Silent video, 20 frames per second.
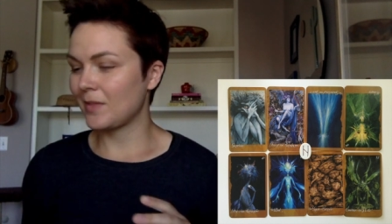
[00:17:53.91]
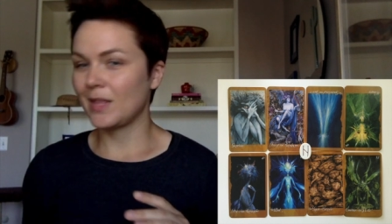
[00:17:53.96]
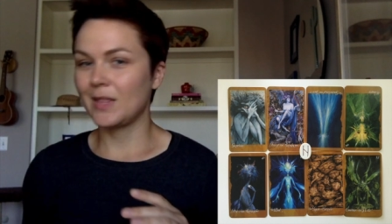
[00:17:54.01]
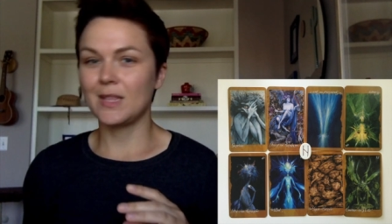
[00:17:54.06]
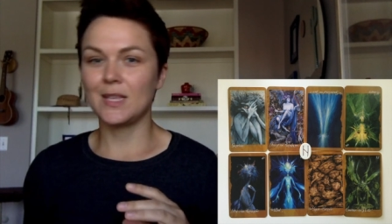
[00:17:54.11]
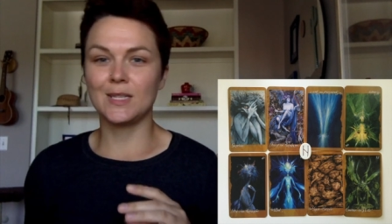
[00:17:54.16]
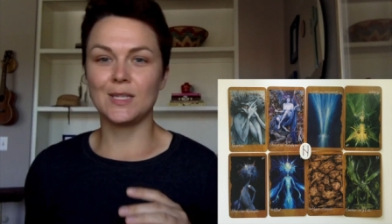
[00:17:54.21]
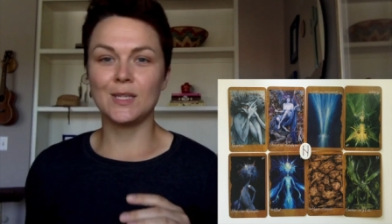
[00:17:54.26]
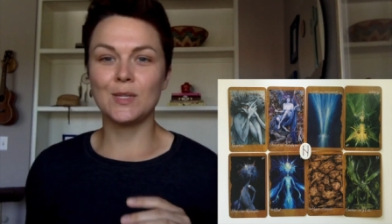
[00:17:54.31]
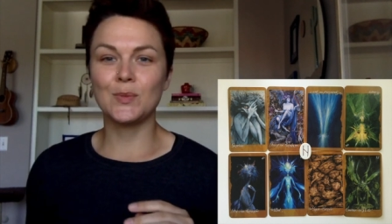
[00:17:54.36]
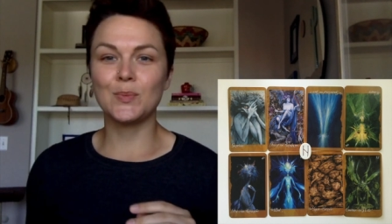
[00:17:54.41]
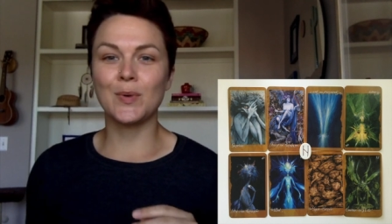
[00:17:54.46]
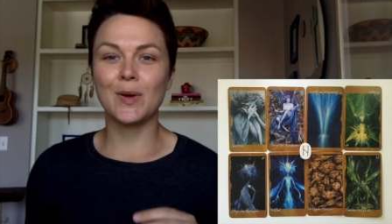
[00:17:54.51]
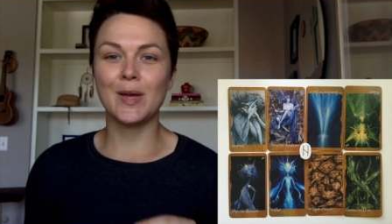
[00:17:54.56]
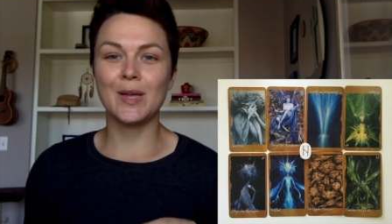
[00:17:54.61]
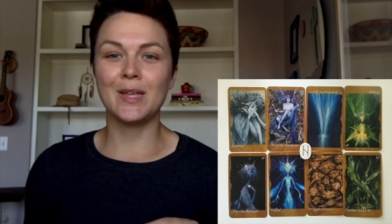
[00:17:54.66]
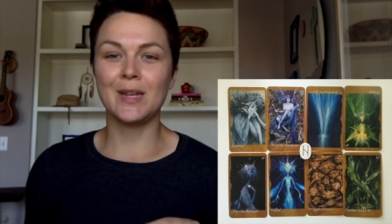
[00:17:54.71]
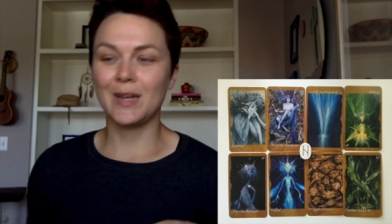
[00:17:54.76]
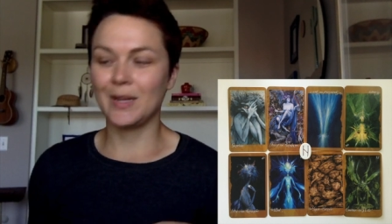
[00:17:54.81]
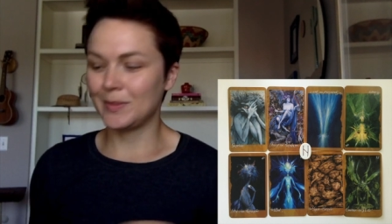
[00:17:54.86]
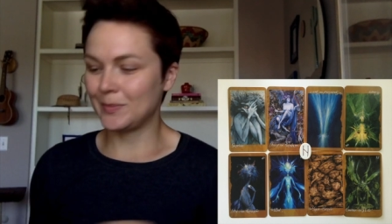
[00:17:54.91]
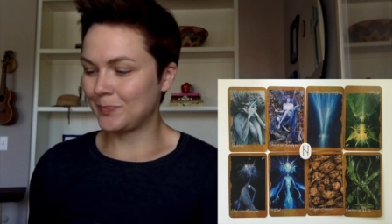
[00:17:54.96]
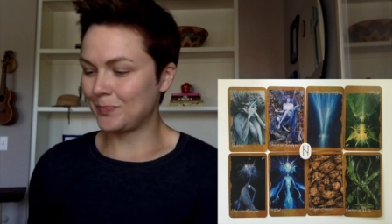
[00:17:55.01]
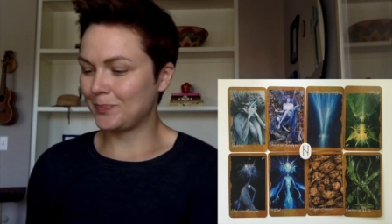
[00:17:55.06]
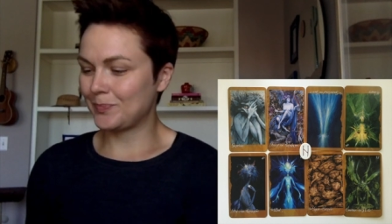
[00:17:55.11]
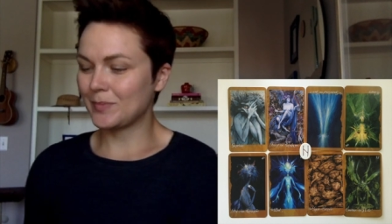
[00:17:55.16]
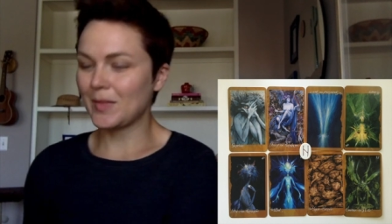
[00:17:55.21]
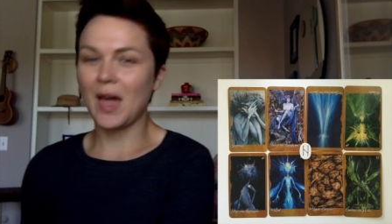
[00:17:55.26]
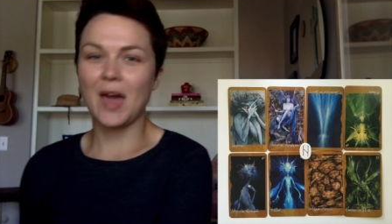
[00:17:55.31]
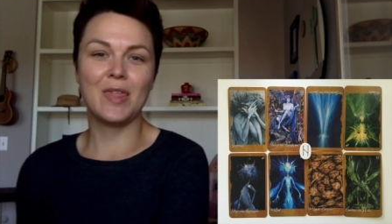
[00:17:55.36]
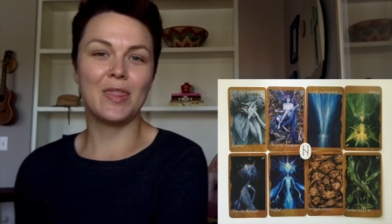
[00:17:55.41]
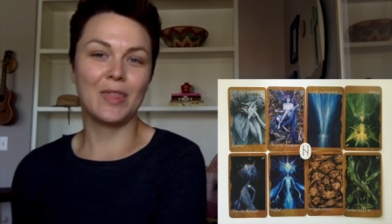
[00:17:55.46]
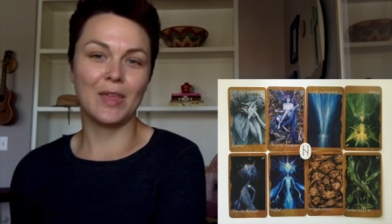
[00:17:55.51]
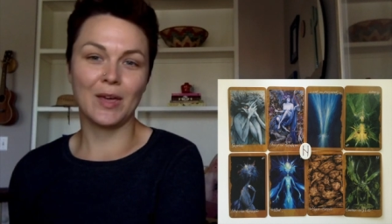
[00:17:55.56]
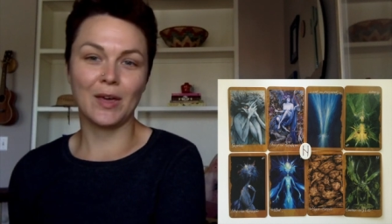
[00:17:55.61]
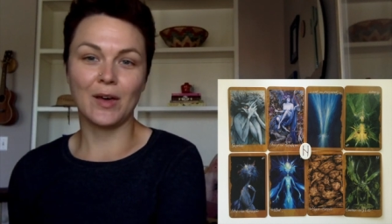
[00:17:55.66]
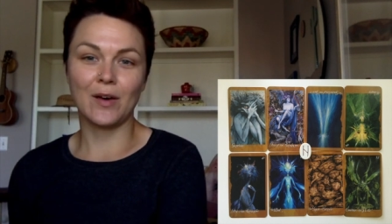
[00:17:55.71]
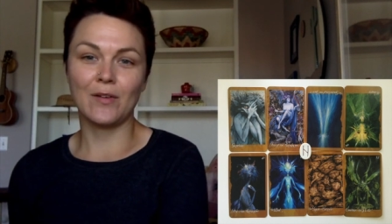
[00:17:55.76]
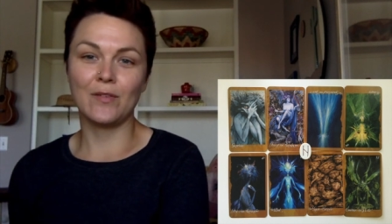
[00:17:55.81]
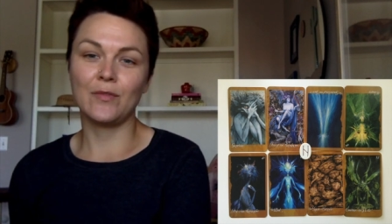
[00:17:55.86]
This is what I
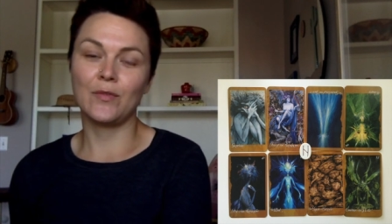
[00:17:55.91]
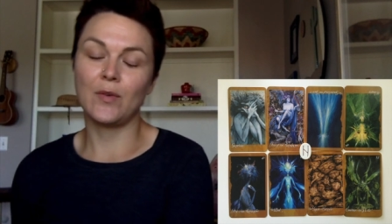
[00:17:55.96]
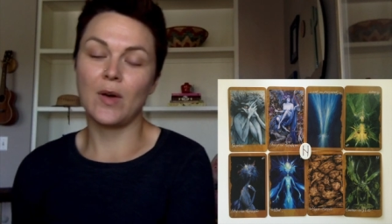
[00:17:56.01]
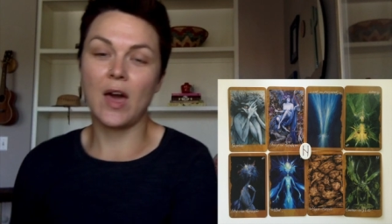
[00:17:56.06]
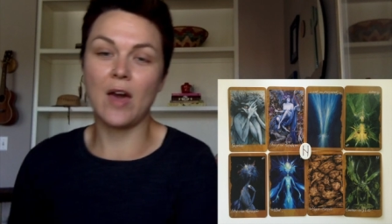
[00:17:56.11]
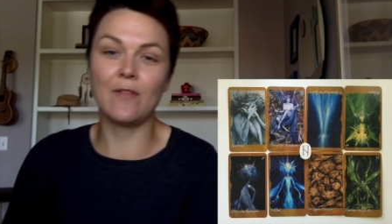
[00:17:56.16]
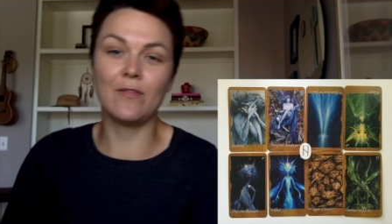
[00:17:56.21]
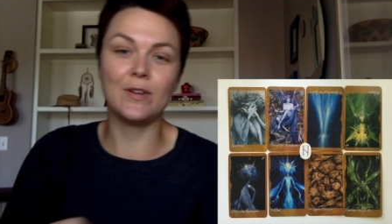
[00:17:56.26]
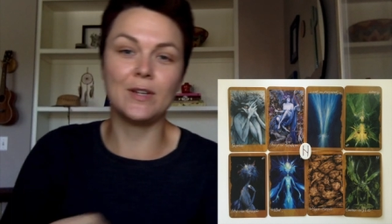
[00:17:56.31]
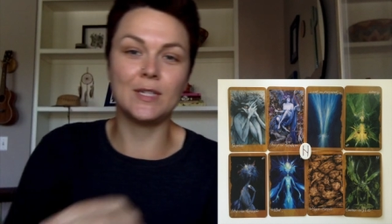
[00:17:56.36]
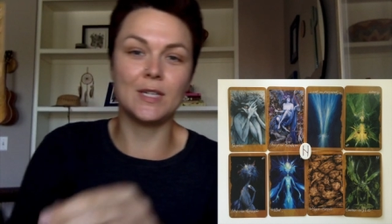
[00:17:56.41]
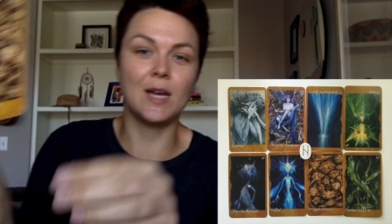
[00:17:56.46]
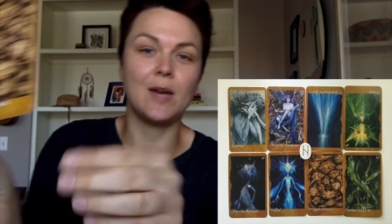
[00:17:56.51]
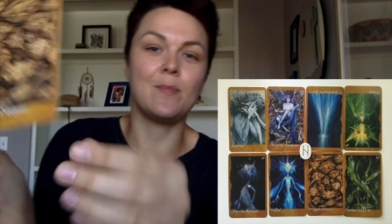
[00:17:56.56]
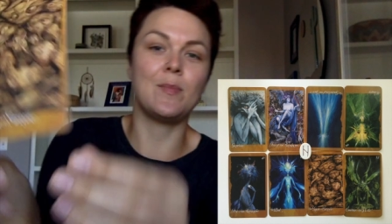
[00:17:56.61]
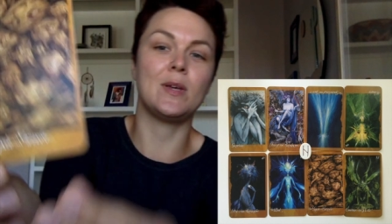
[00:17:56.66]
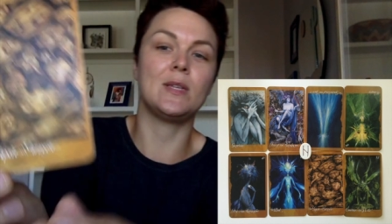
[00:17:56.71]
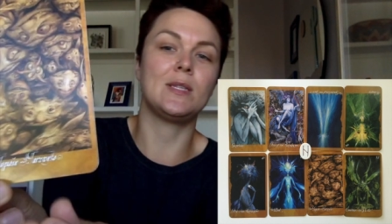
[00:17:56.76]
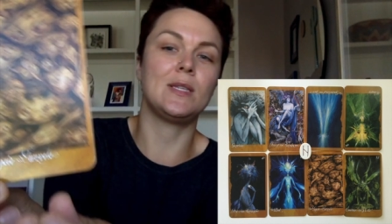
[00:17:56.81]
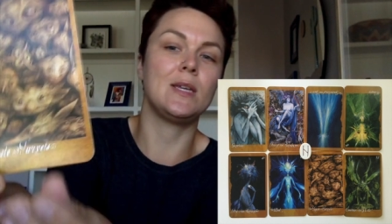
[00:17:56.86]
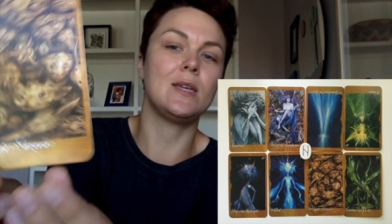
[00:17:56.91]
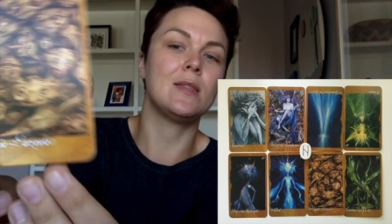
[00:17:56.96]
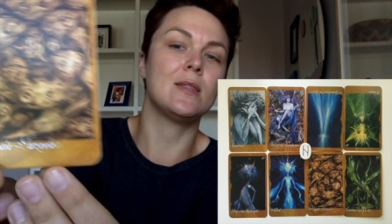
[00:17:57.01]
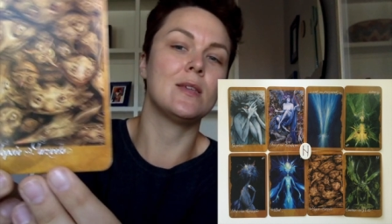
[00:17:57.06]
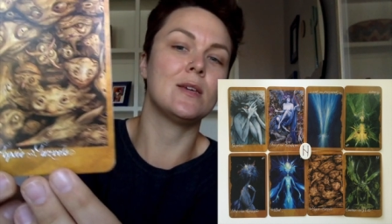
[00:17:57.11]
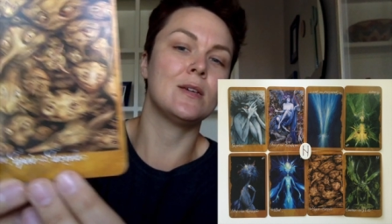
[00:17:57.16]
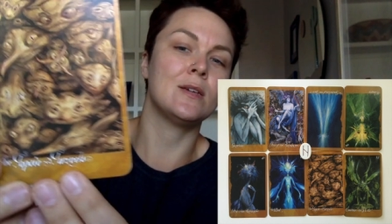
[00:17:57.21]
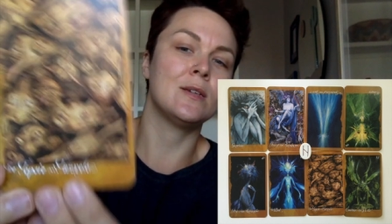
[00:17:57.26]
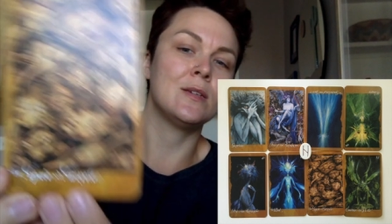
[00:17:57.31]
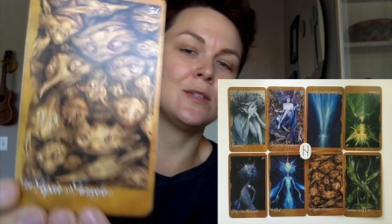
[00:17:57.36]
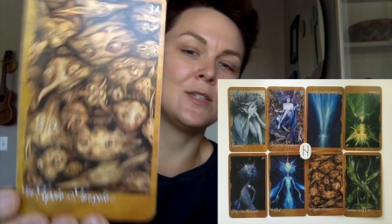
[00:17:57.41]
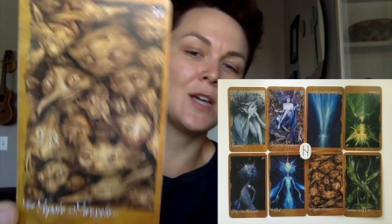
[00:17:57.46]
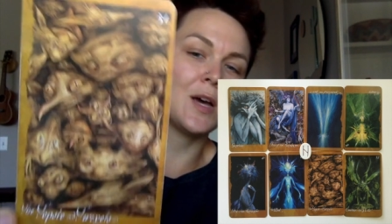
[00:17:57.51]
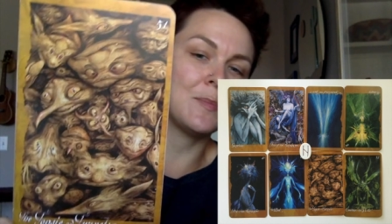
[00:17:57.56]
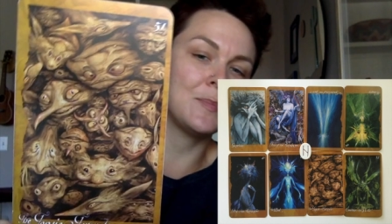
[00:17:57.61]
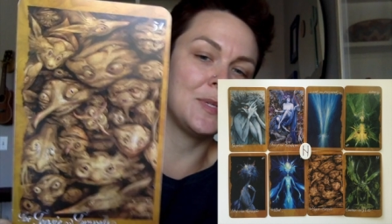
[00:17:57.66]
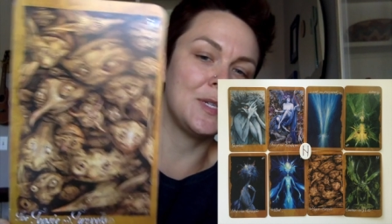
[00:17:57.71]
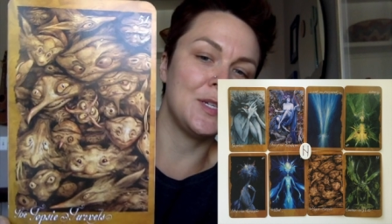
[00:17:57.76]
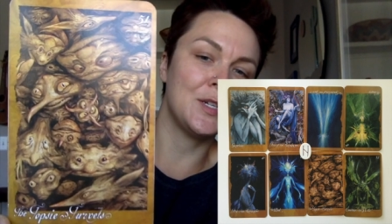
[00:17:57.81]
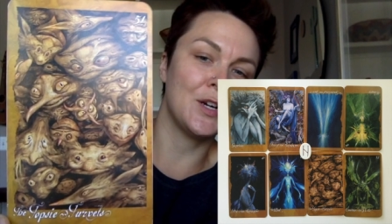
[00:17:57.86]
think of every time I see the
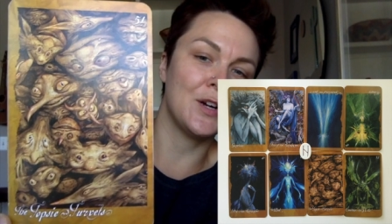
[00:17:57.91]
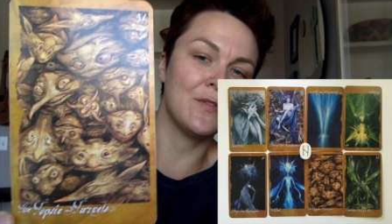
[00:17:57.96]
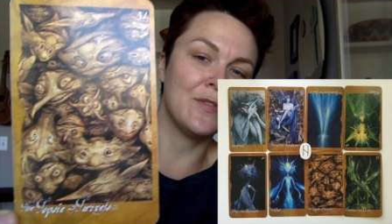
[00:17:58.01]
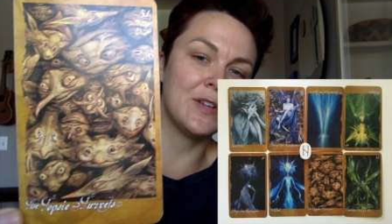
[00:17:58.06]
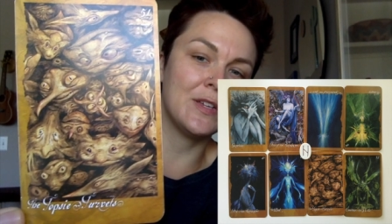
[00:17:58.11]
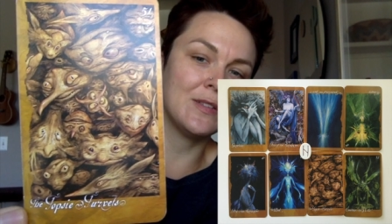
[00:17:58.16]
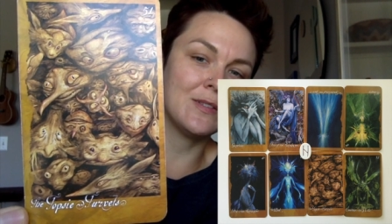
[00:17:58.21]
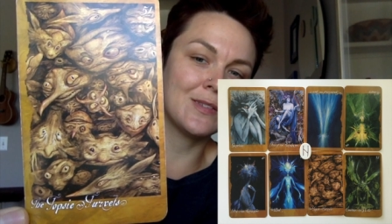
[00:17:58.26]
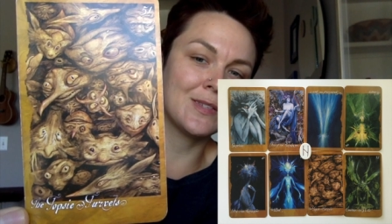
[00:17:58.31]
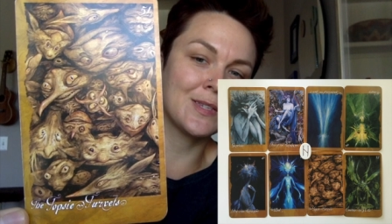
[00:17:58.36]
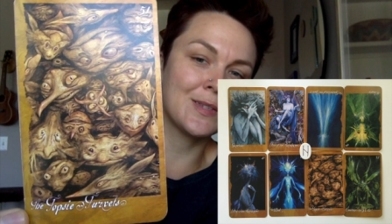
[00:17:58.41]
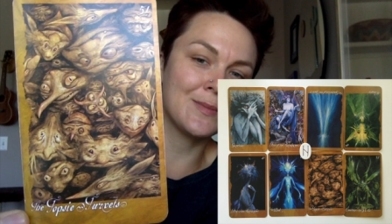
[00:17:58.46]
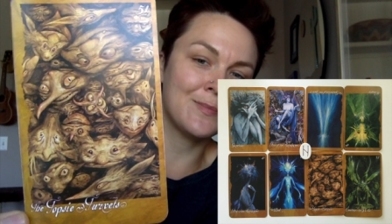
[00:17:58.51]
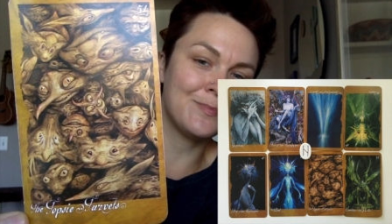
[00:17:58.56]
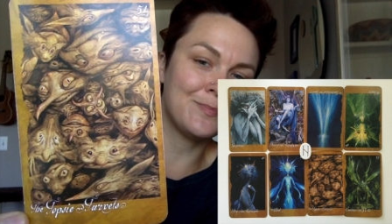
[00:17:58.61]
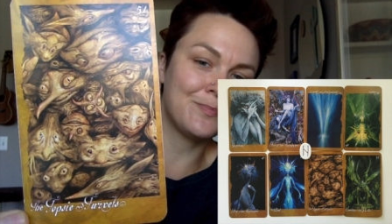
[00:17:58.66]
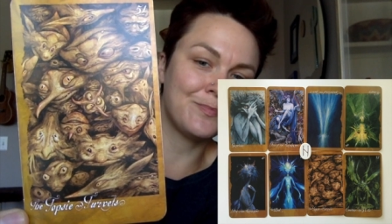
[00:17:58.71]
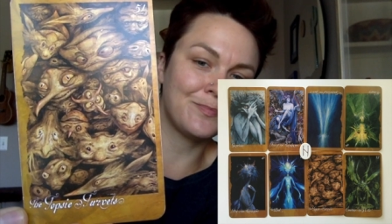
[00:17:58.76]
Topsy Turvits.